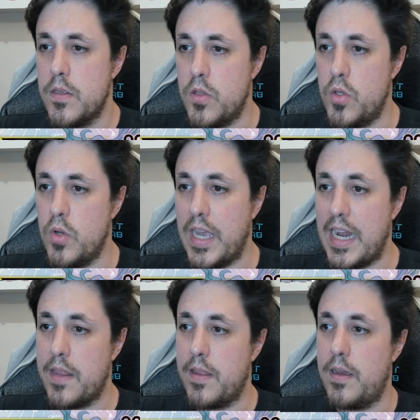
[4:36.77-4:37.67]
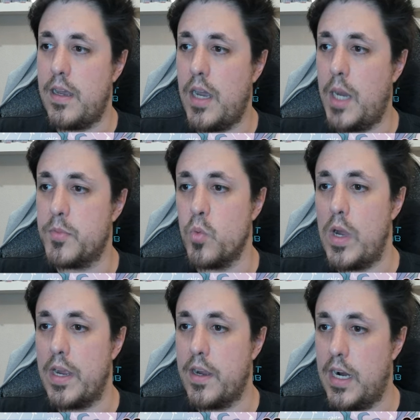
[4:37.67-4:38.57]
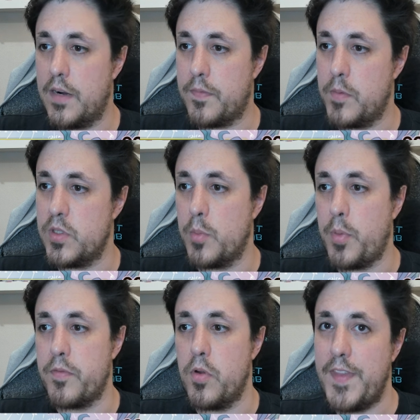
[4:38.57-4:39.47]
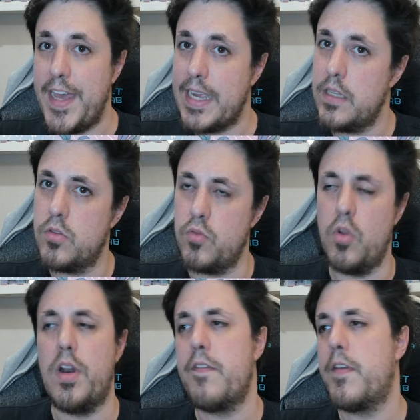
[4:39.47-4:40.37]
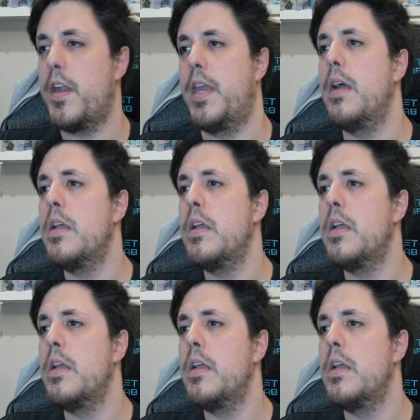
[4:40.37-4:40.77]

you can add up to 1 card from the top of your deck to your life area.